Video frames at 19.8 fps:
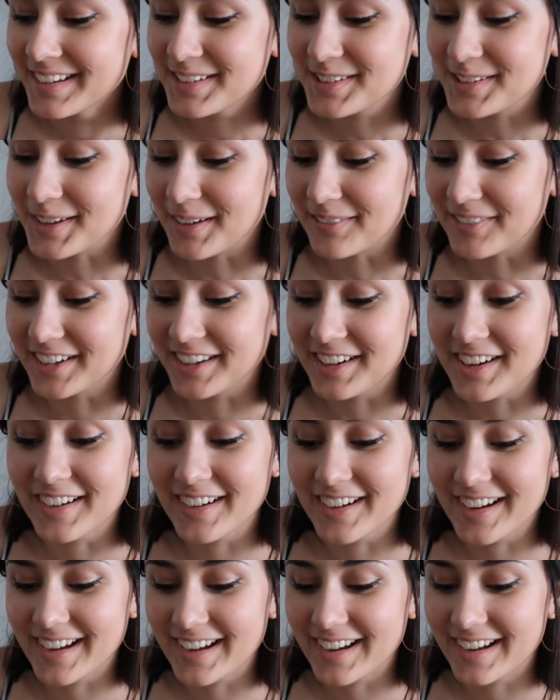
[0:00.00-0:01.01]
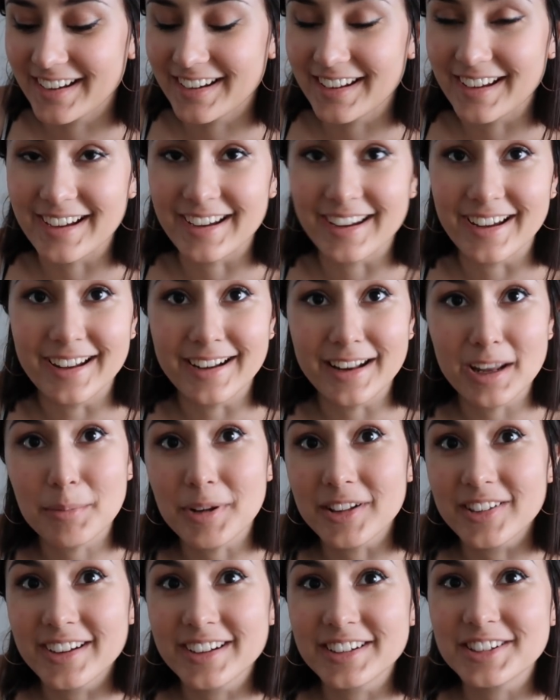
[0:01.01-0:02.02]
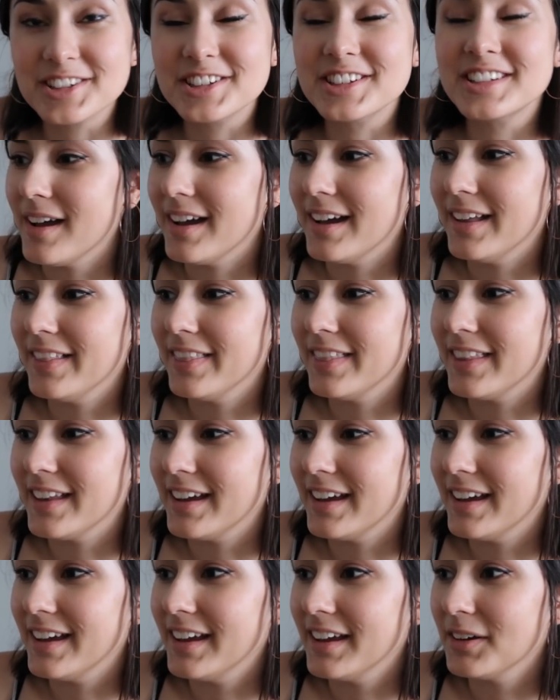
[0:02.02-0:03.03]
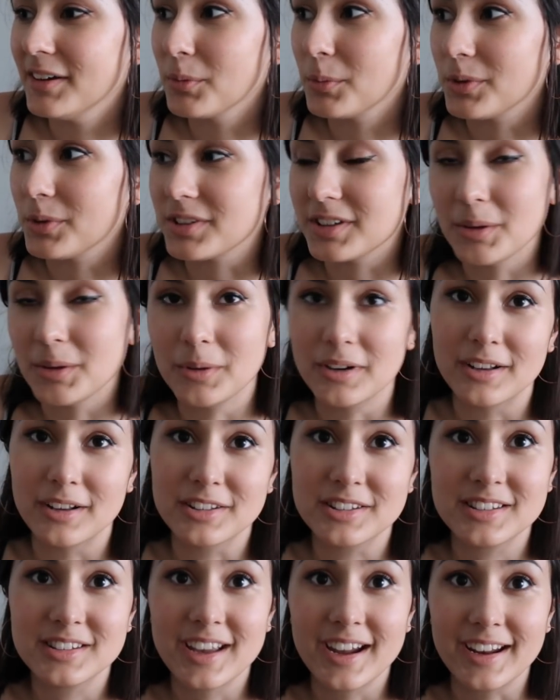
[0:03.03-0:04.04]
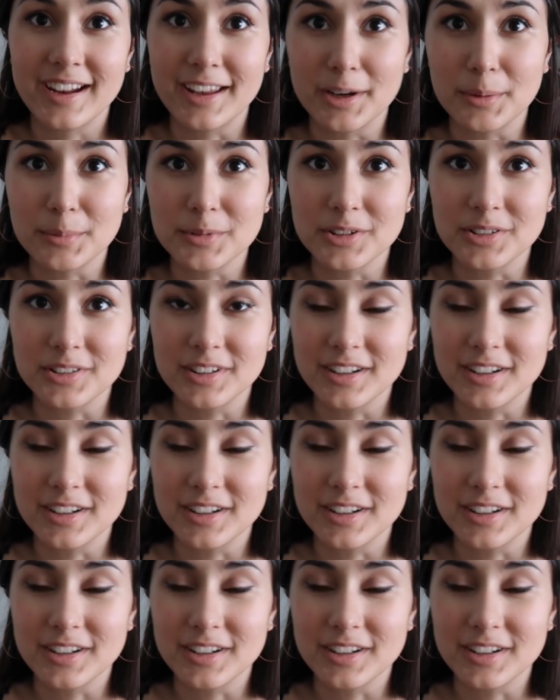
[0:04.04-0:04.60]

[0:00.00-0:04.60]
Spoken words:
so I'm gonna go ahead and eat my lunch and then we'll see what else I get up to